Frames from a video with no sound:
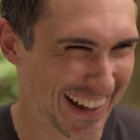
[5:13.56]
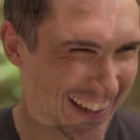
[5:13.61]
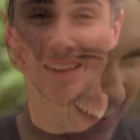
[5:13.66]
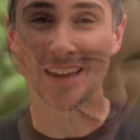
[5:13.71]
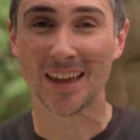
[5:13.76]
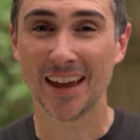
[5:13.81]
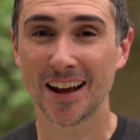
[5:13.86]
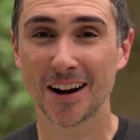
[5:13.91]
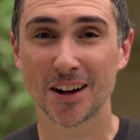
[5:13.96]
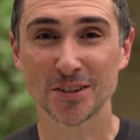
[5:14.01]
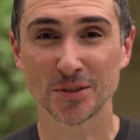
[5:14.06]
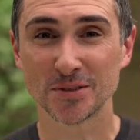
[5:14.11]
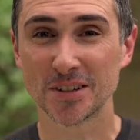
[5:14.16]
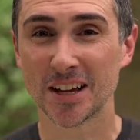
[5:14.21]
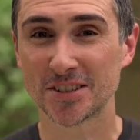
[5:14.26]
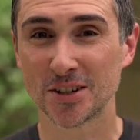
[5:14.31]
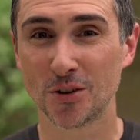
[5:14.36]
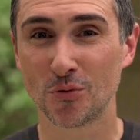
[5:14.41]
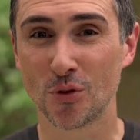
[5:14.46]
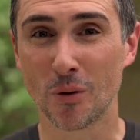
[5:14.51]
It also
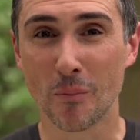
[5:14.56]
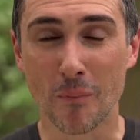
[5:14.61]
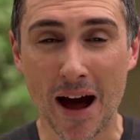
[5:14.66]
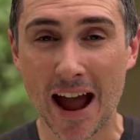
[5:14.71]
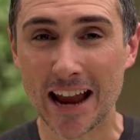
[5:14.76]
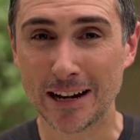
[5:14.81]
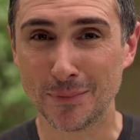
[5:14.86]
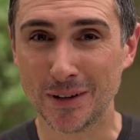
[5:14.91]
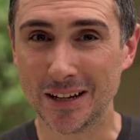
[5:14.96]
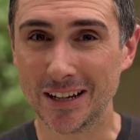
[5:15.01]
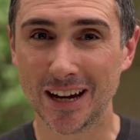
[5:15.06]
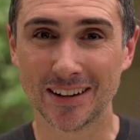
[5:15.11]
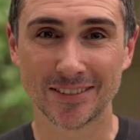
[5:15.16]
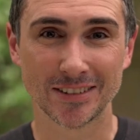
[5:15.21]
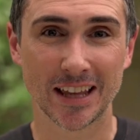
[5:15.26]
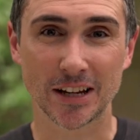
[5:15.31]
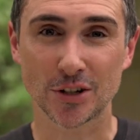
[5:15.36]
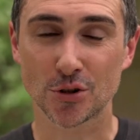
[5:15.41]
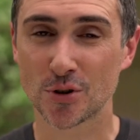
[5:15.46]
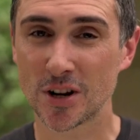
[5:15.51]
doesn't remind me of
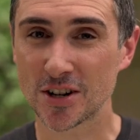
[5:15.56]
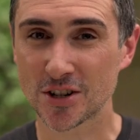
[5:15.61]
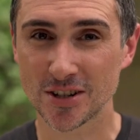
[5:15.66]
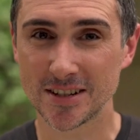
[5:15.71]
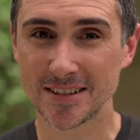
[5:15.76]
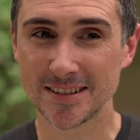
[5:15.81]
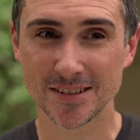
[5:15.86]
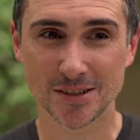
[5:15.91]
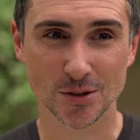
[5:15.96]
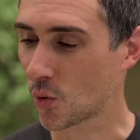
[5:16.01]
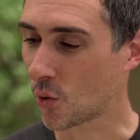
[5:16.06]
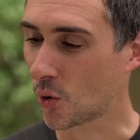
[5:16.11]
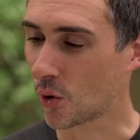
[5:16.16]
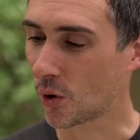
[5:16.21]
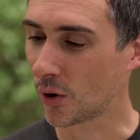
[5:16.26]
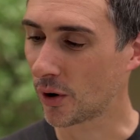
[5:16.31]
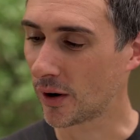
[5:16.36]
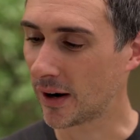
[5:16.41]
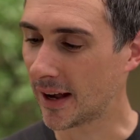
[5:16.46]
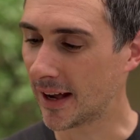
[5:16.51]
electricians
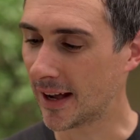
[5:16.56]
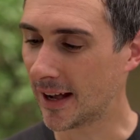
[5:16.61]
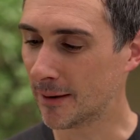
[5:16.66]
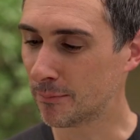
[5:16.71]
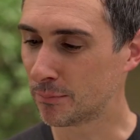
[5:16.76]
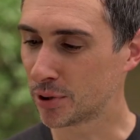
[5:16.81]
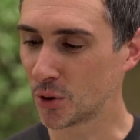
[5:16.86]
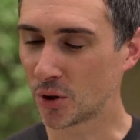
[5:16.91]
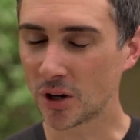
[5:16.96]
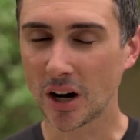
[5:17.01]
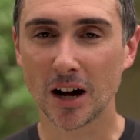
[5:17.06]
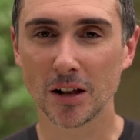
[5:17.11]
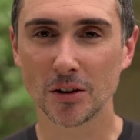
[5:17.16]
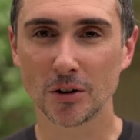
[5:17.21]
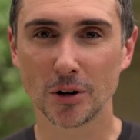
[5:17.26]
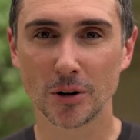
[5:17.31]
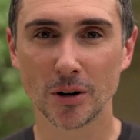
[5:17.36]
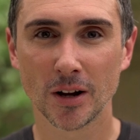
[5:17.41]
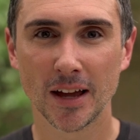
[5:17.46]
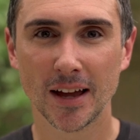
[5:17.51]
or
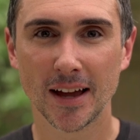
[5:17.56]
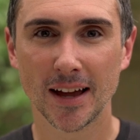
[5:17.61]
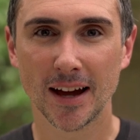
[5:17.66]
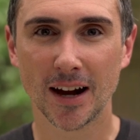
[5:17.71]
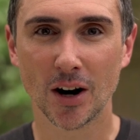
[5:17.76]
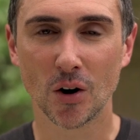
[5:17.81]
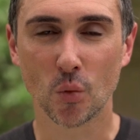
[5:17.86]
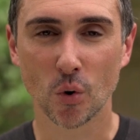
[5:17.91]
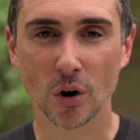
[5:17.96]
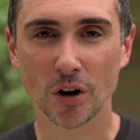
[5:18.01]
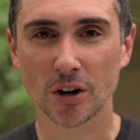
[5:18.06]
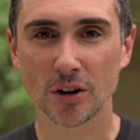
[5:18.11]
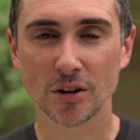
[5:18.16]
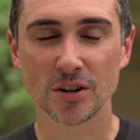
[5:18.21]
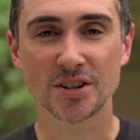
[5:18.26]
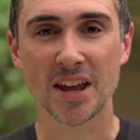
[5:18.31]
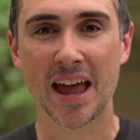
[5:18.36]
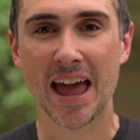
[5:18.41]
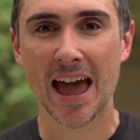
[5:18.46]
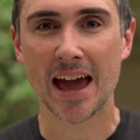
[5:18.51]
blue-collar
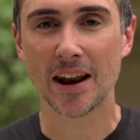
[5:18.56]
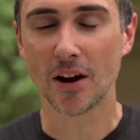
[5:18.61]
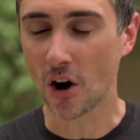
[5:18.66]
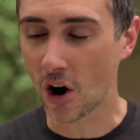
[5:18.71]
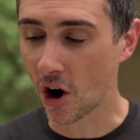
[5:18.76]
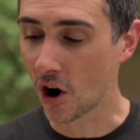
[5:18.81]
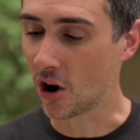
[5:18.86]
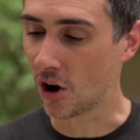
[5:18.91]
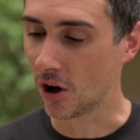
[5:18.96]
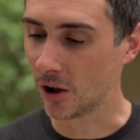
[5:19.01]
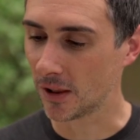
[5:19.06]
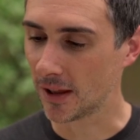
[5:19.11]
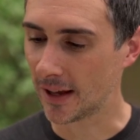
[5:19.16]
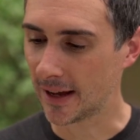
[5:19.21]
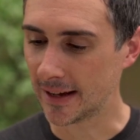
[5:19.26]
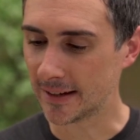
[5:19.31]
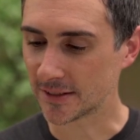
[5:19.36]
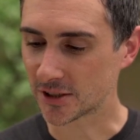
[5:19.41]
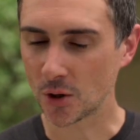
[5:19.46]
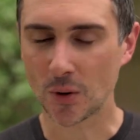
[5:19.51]
workers at
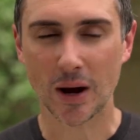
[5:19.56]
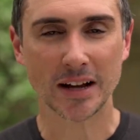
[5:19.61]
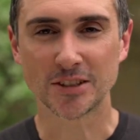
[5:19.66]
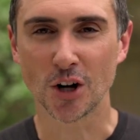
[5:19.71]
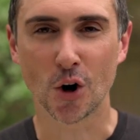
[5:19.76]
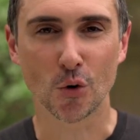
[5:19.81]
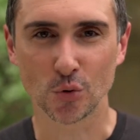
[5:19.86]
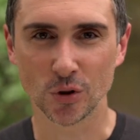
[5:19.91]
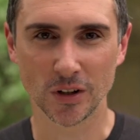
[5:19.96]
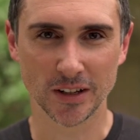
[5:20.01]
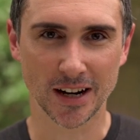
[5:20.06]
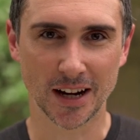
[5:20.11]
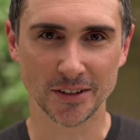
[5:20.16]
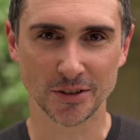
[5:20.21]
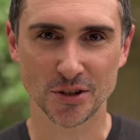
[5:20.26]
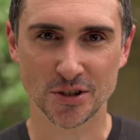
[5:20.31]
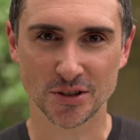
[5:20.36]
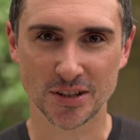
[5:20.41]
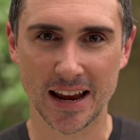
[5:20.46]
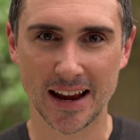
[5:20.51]
all, so I don't really
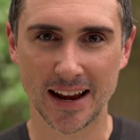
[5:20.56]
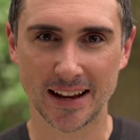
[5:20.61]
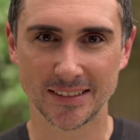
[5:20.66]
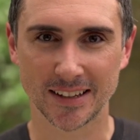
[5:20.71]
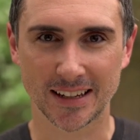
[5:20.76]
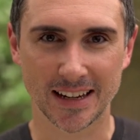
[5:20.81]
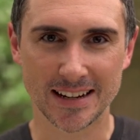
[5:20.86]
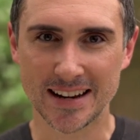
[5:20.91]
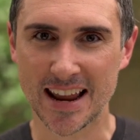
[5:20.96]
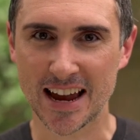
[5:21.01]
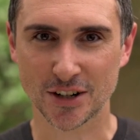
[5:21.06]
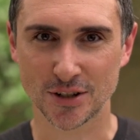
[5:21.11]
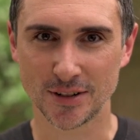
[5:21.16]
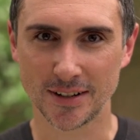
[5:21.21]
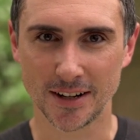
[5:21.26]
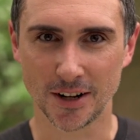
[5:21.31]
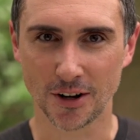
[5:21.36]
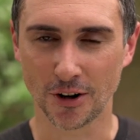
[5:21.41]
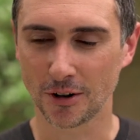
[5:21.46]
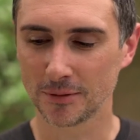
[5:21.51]
understand the connection
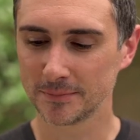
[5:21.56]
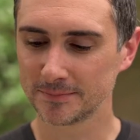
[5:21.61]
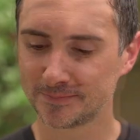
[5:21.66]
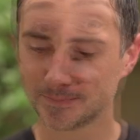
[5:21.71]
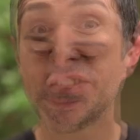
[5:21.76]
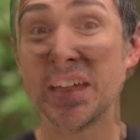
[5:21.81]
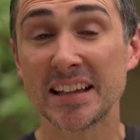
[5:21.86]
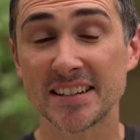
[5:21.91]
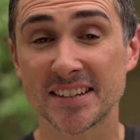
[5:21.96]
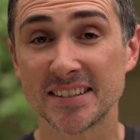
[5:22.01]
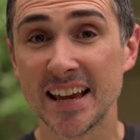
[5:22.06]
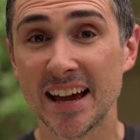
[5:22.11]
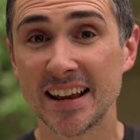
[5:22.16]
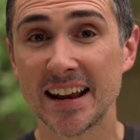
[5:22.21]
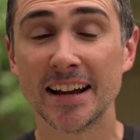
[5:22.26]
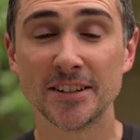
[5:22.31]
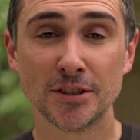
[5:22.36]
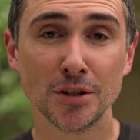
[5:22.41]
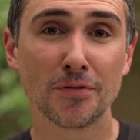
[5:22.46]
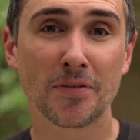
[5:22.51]
here. But that said,
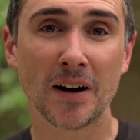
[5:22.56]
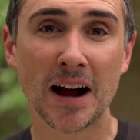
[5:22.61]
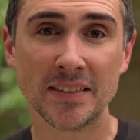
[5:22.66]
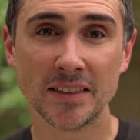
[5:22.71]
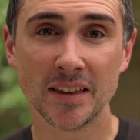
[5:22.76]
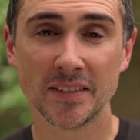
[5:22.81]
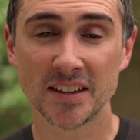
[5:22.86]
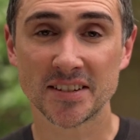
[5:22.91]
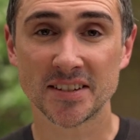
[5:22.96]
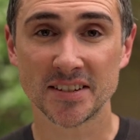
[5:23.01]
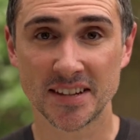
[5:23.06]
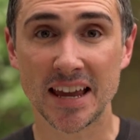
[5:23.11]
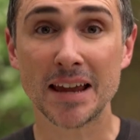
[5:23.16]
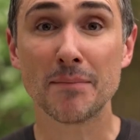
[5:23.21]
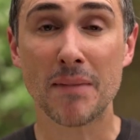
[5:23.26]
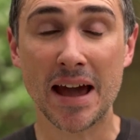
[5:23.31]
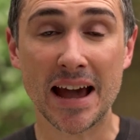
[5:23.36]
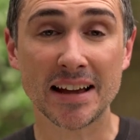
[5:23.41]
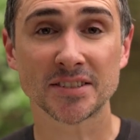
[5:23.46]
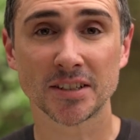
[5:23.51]
I do find that this is a
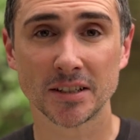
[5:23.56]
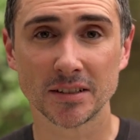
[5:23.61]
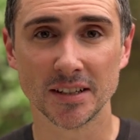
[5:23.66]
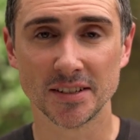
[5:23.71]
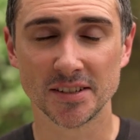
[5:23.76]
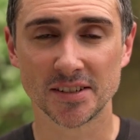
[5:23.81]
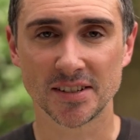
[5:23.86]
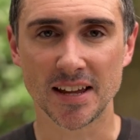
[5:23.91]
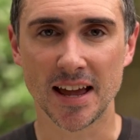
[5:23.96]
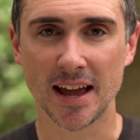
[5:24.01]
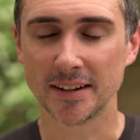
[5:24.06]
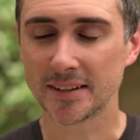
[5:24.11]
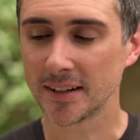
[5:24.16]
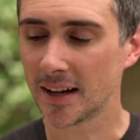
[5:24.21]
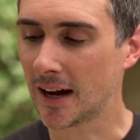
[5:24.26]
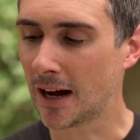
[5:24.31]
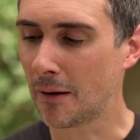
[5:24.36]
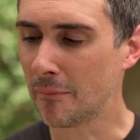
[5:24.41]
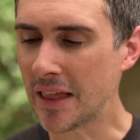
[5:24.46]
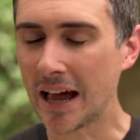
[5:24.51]
masculine
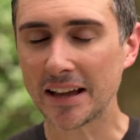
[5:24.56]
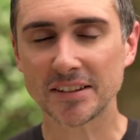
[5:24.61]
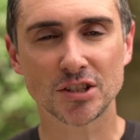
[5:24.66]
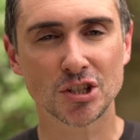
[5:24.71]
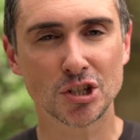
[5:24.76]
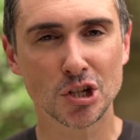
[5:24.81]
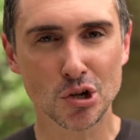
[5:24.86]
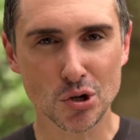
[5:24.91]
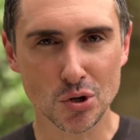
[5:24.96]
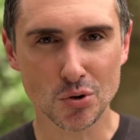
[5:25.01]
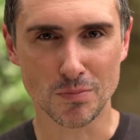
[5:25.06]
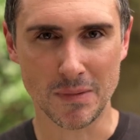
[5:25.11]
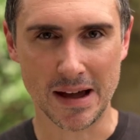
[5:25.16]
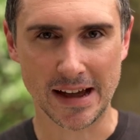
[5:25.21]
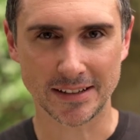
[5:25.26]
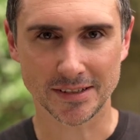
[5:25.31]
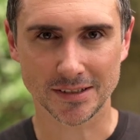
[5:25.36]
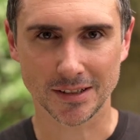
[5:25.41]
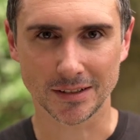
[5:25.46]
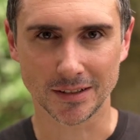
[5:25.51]
scent. Not too
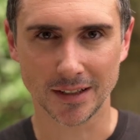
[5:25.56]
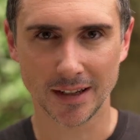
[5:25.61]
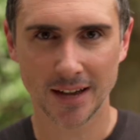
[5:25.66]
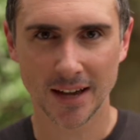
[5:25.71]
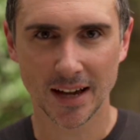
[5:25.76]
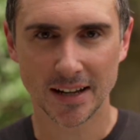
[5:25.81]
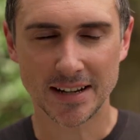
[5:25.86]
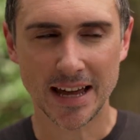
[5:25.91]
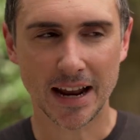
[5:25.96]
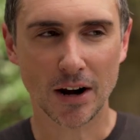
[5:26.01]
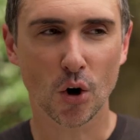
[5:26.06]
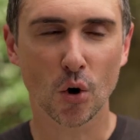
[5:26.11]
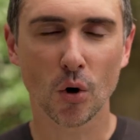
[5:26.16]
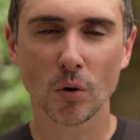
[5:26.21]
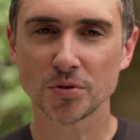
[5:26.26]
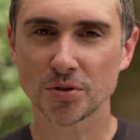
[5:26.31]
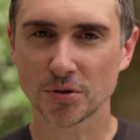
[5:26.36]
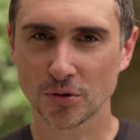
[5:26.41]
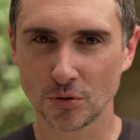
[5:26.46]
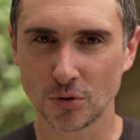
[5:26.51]
masculine, not
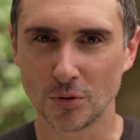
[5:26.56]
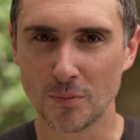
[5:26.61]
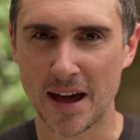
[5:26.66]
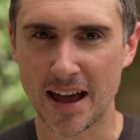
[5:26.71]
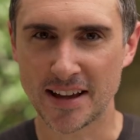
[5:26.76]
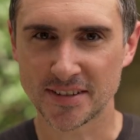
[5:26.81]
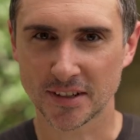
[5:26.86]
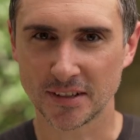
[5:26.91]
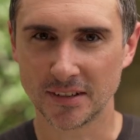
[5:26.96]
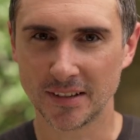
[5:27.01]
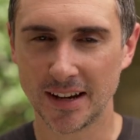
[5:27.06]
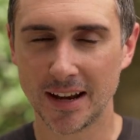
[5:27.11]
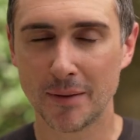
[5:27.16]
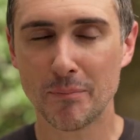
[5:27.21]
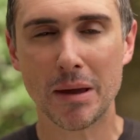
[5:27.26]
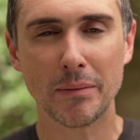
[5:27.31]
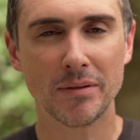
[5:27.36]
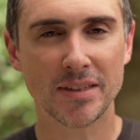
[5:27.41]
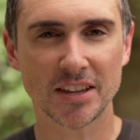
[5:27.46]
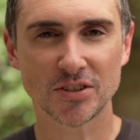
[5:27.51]
old-school masculine, and
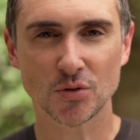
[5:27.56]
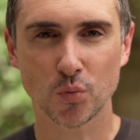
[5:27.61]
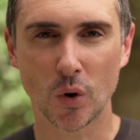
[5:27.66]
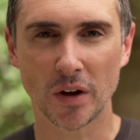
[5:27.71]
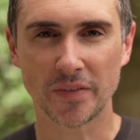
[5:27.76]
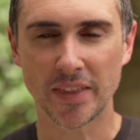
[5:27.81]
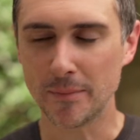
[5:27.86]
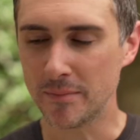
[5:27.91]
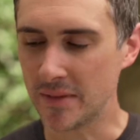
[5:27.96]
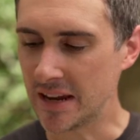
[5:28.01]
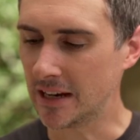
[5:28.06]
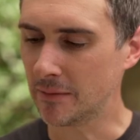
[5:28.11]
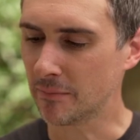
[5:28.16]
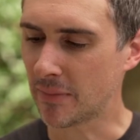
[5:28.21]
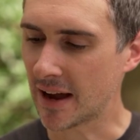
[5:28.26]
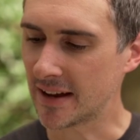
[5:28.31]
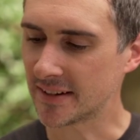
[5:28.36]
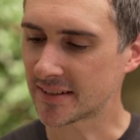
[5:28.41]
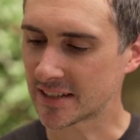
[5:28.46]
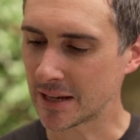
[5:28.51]
maybe that's what they mean
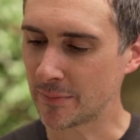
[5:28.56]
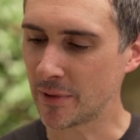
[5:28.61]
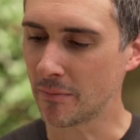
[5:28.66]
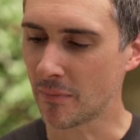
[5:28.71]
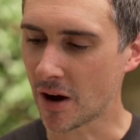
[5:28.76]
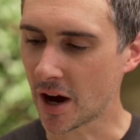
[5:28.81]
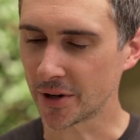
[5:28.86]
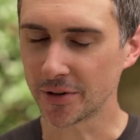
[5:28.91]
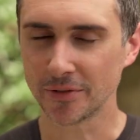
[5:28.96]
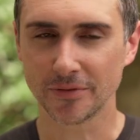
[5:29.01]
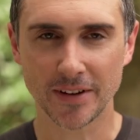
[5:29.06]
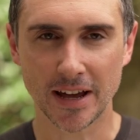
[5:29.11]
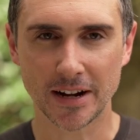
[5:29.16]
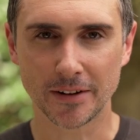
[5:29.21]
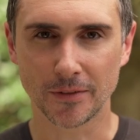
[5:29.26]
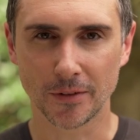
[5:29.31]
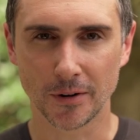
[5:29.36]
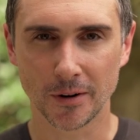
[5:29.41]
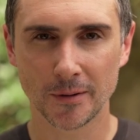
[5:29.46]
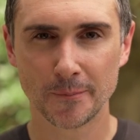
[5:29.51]
by semi-modern
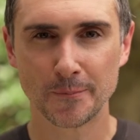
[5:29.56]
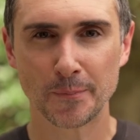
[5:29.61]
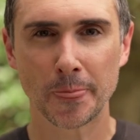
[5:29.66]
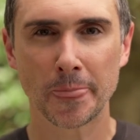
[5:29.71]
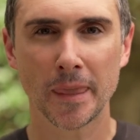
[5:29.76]
vetiver.